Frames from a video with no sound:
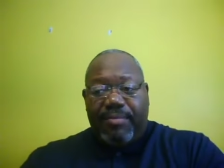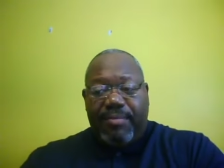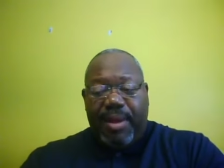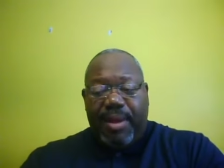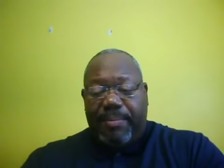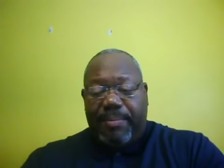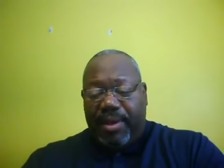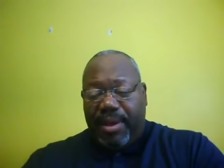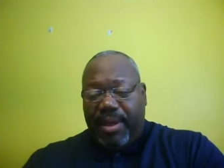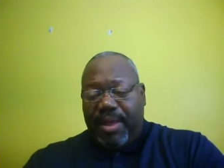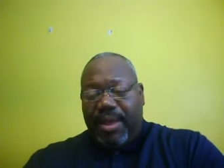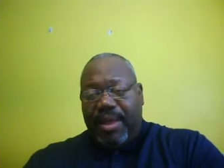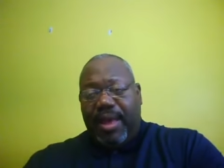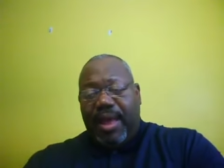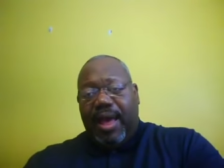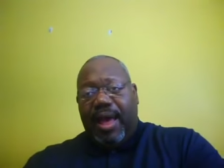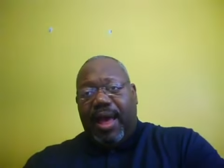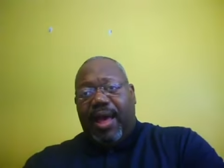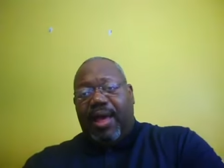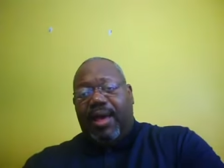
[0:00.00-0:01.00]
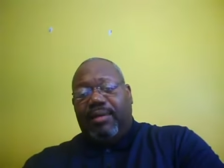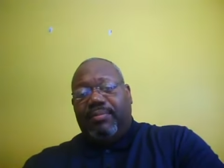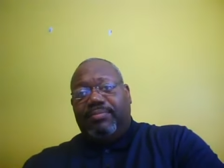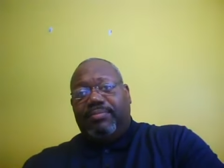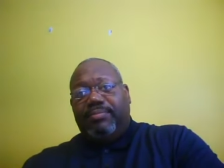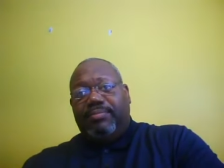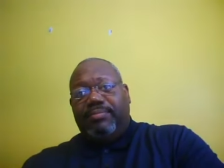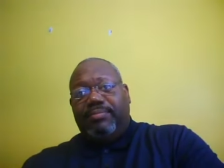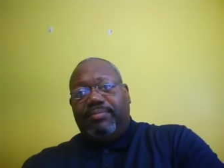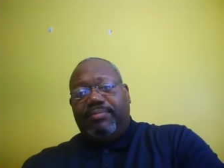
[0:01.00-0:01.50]
Remember, um,
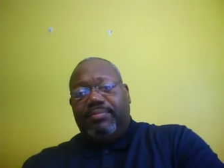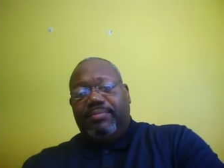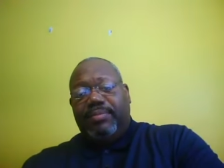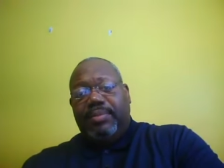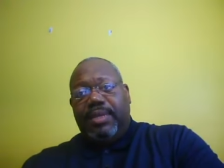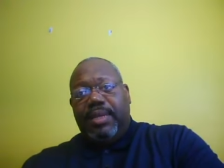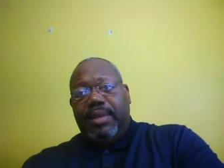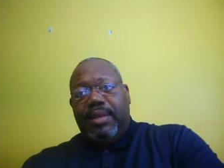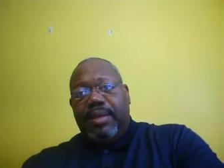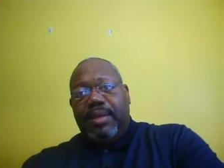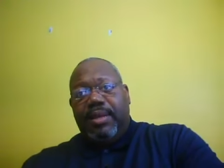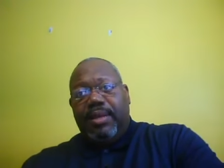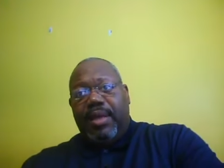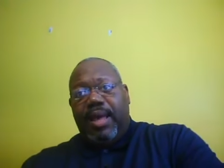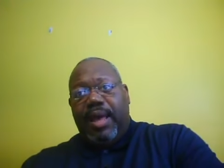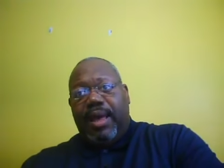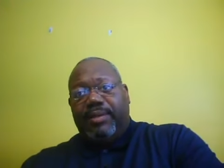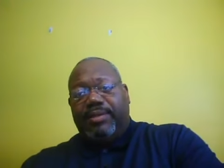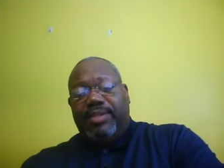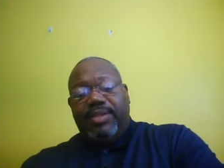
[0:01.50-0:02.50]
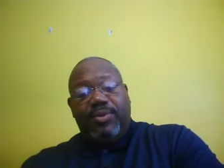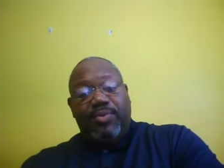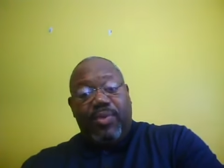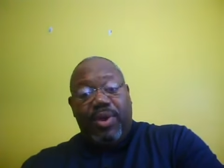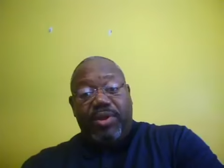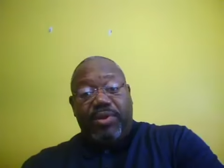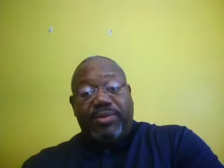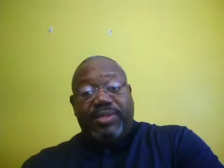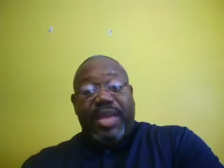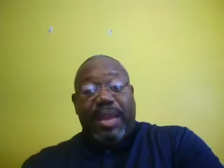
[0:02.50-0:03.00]
uh, to the
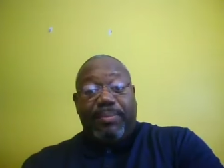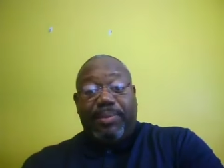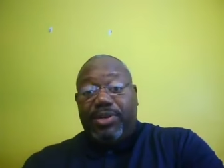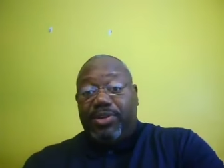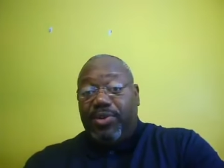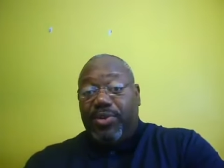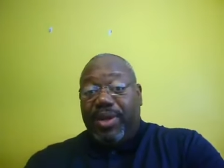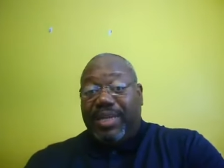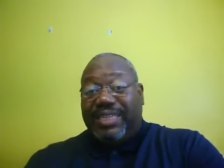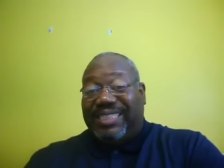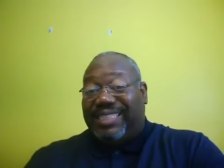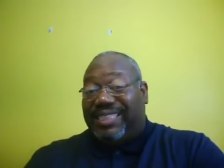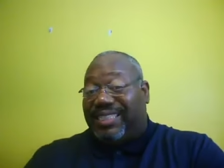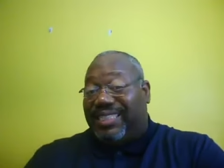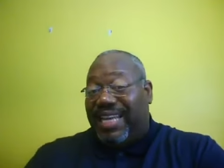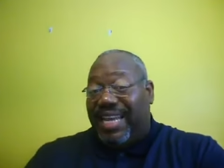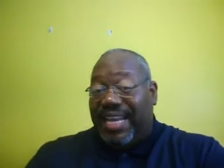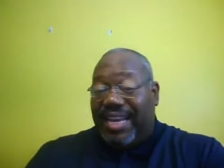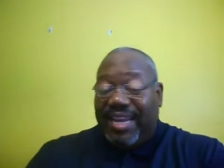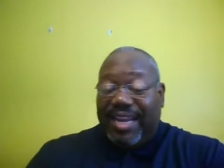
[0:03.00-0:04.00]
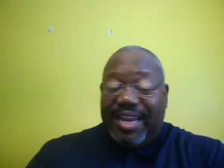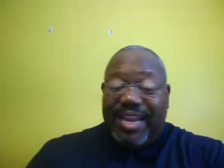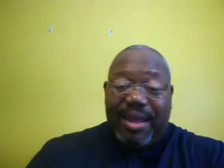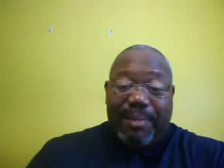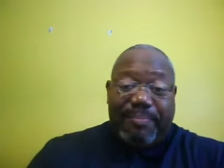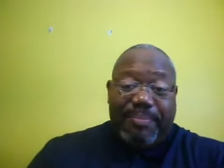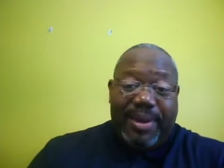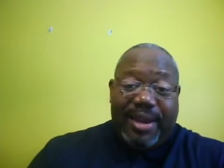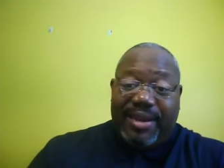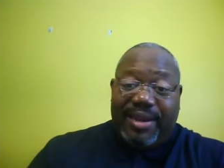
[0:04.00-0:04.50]
one who's able to do exceedingly
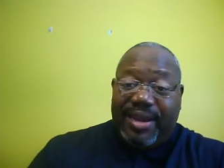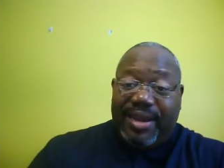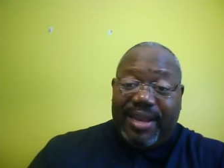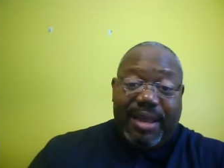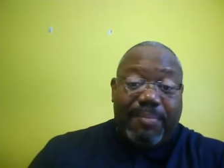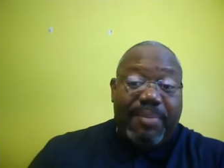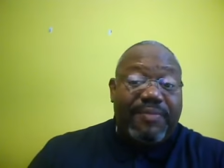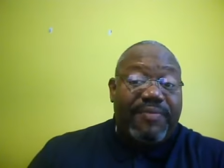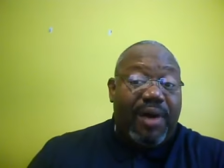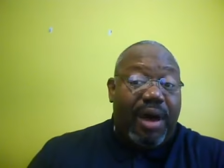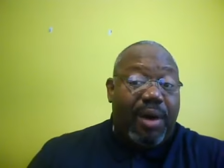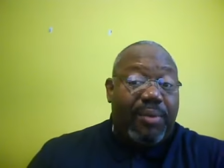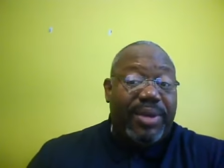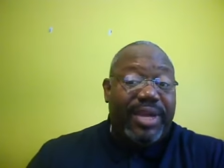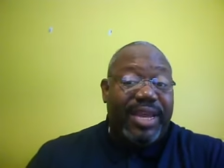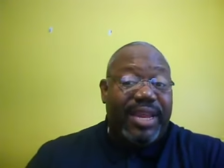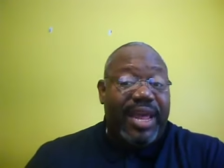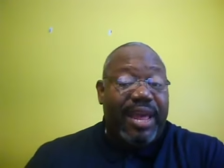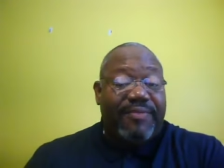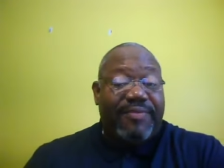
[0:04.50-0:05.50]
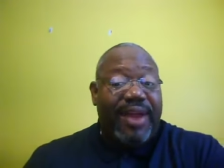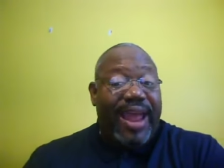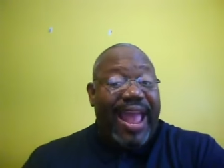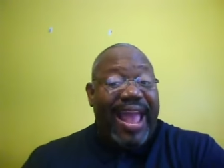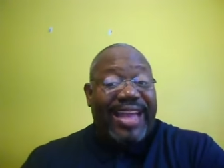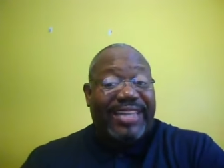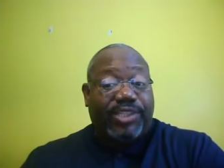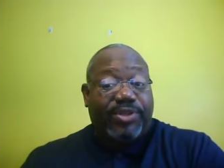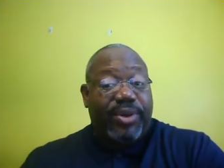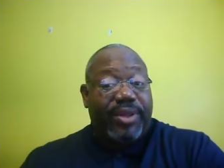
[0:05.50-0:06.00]
abundantly above all we could ever
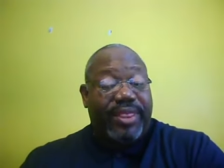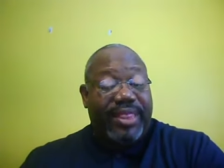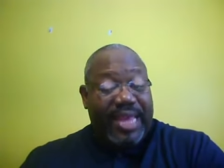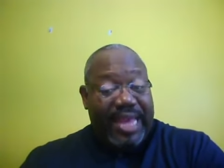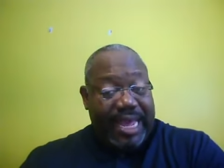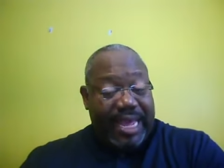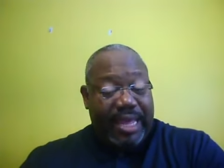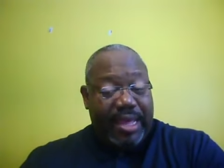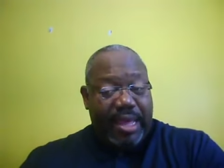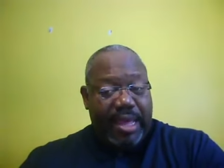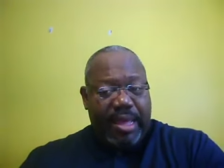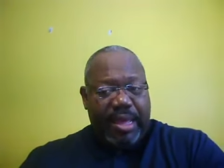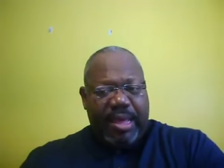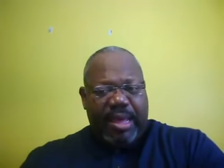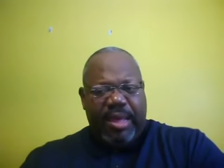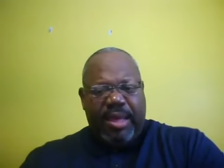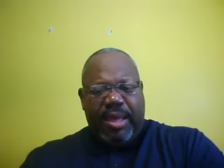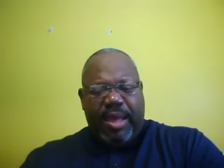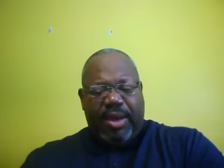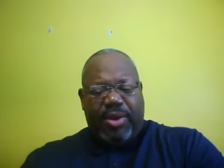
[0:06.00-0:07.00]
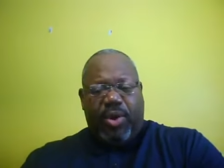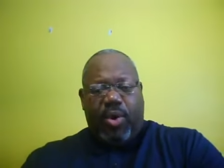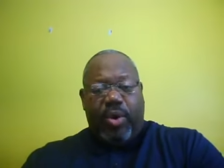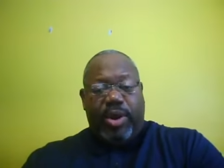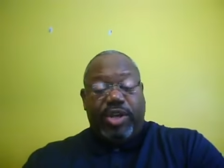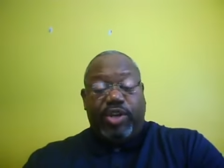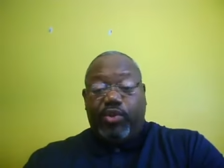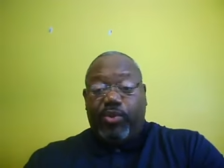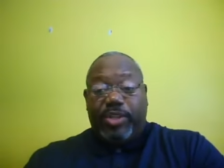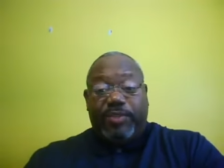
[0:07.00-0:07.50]
ask or think,
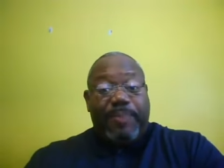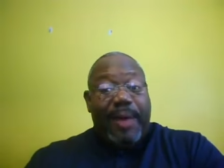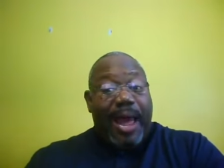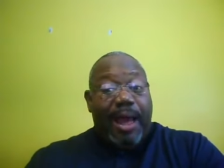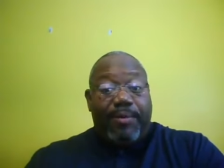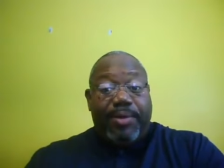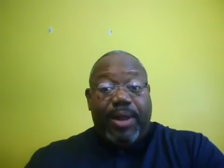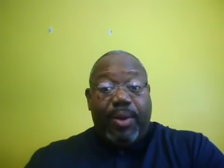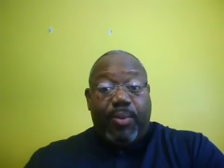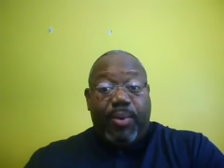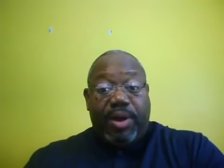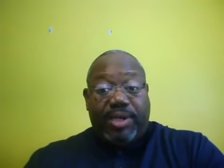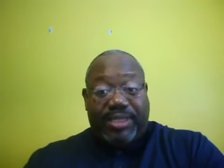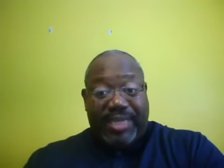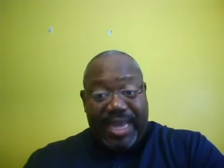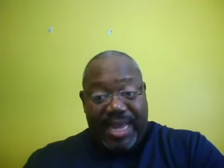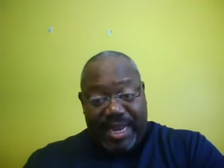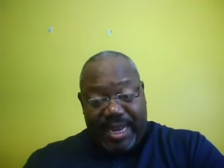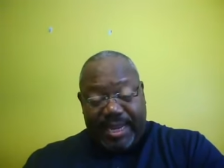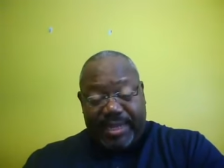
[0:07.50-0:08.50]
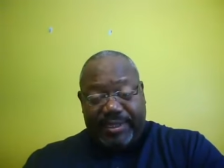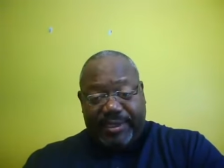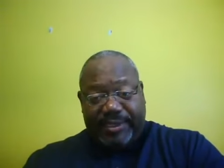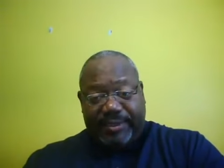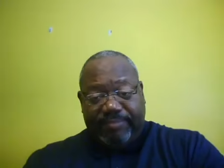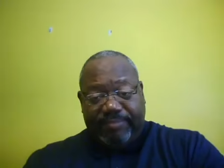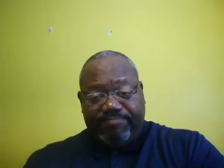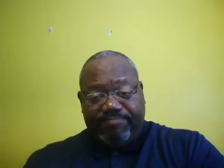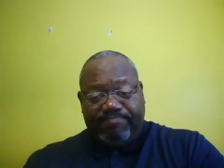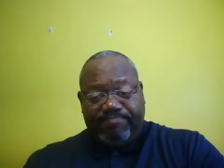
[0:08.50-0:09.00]
according to his power that works in
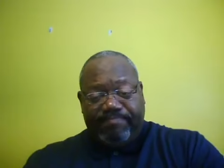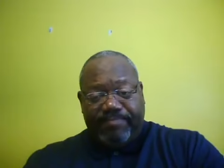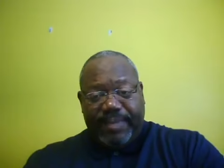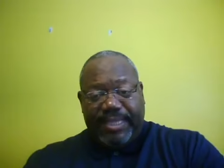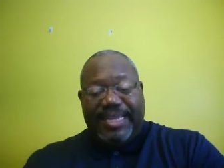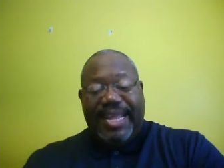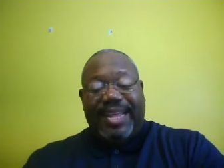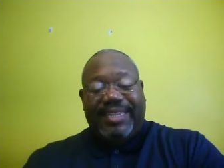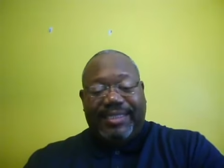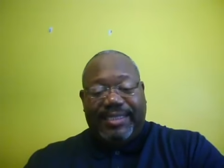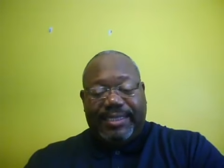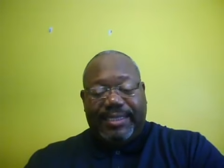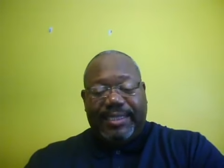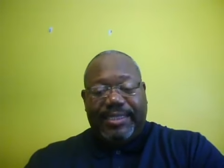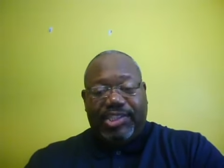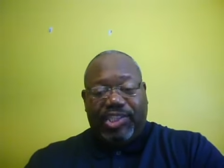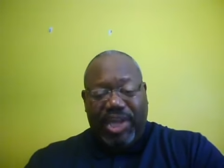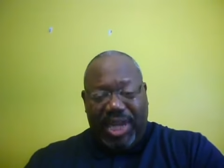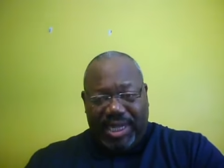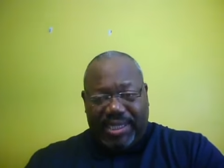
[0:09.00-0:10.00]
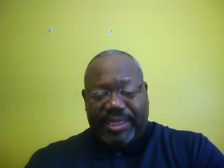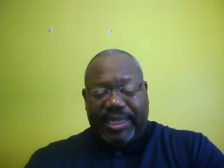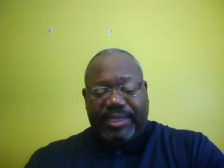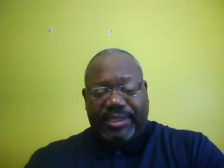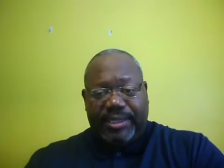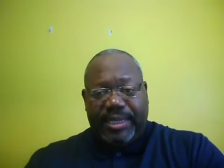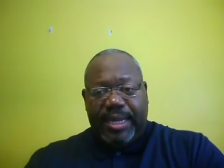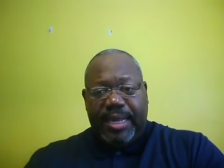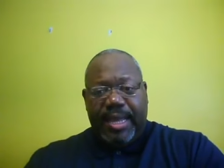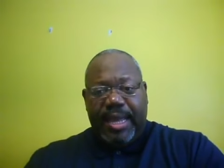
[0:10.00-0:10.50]
us. That's
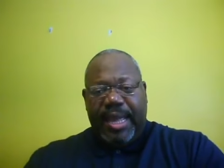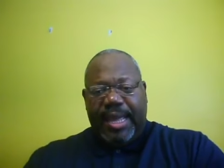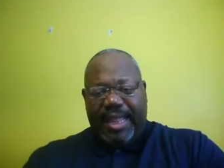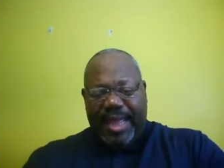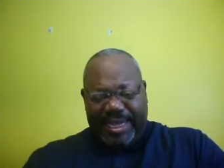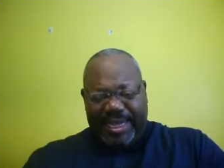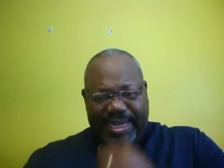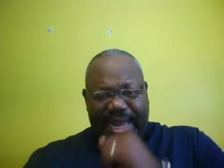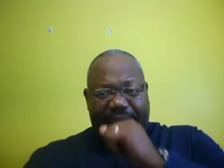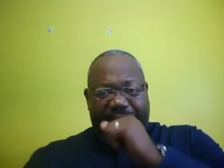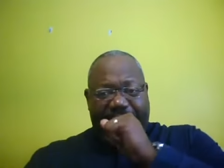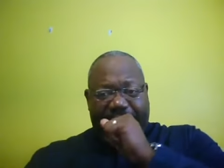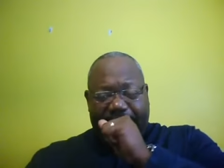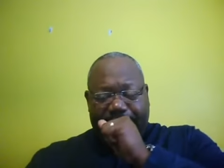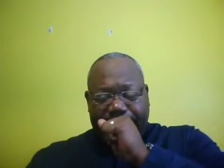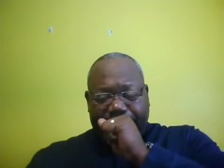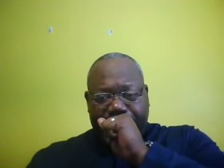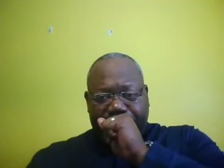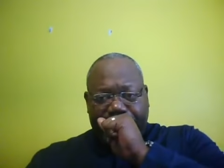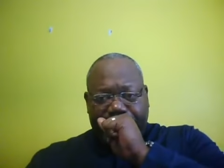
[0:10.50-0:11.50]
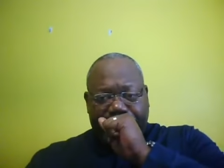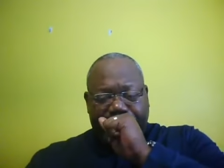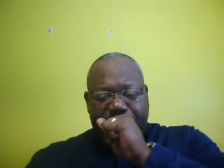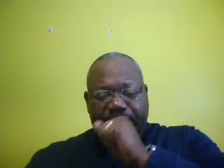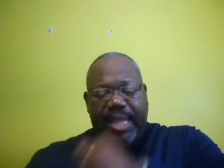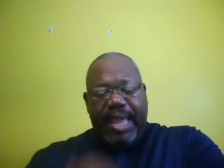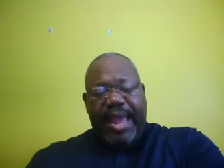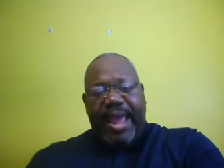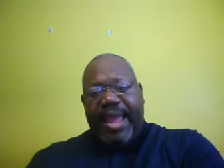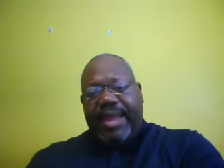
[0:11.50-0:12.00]
Jesus. That's God
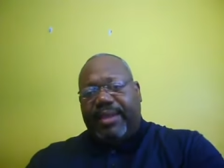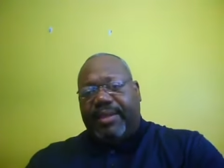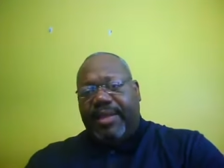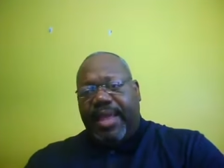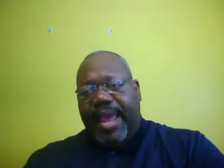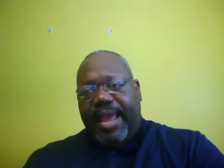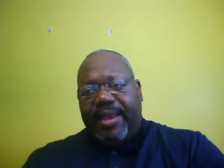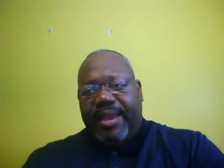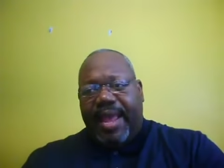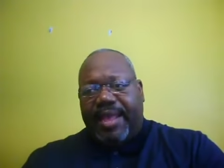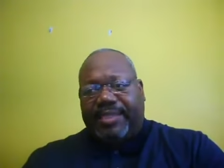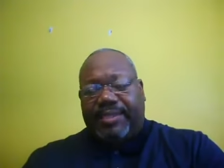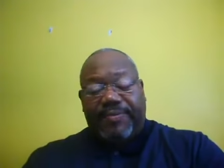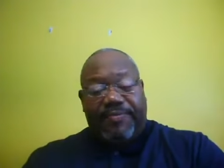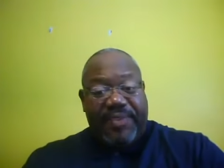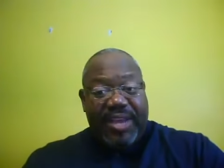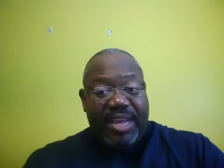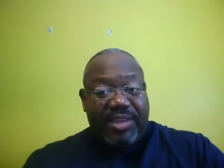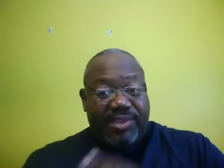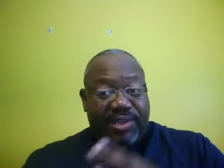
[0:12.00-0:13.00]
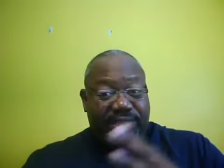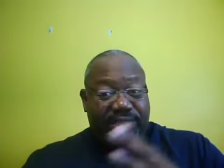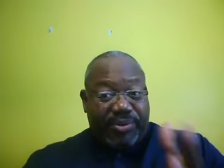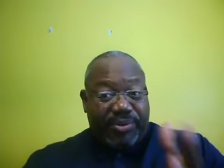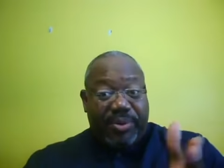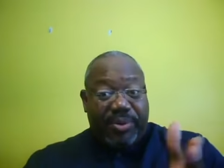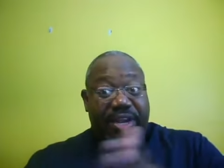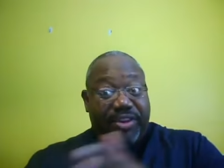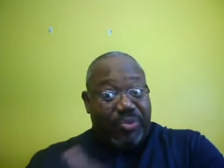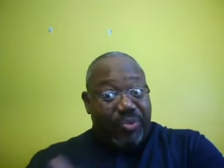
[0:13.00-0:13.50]
and and that's Ephesians
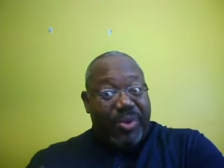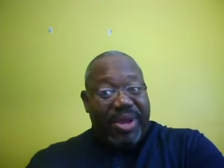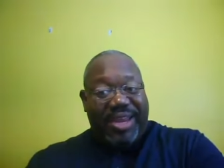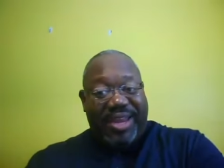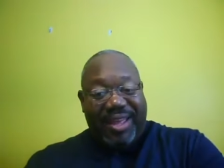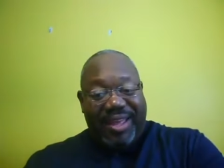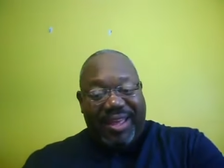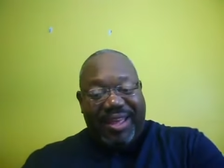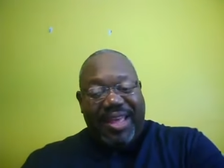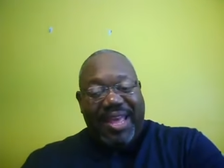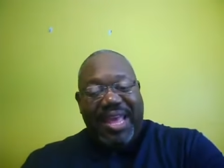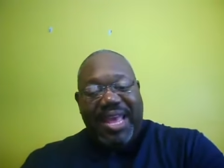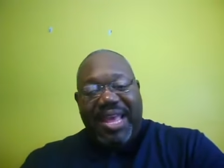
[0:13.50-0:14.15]
three and twenty.